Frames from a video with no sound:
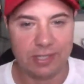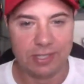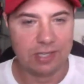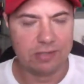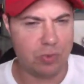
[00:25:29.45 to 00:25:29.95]

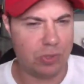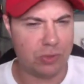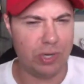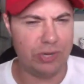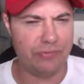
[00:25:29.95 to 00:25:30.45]
There's what,
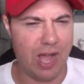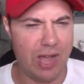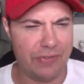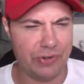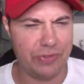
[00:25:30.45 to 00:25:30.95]
25,
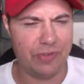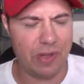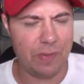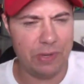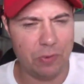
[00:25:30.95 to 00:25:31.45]
35? How
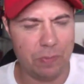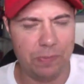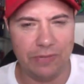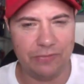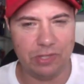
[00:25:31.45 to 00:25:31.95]
many were
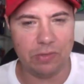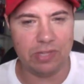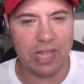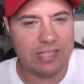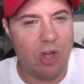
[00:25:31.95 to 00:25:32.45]
left
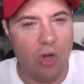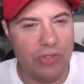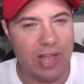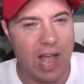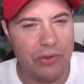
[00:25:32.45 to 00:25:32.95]
that's all
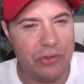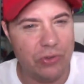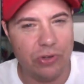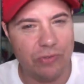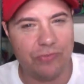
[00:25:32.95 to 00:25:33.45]
that. How are you going
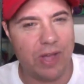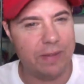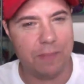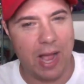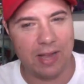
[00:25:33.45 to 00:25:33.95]
to fight
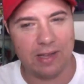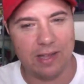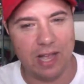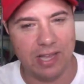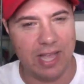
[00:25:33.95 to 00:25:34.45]
back
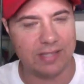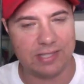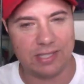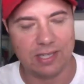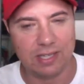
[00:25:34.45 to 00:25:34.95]
against
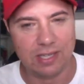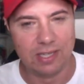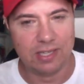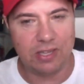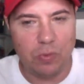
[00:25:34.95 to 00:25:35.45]

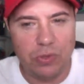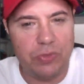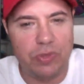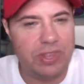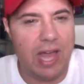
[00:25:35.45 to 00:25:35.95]

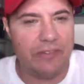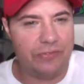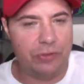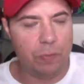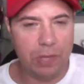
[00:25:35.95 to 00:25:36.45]
with that
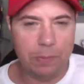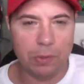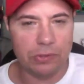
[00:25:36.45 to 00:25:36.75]
few people?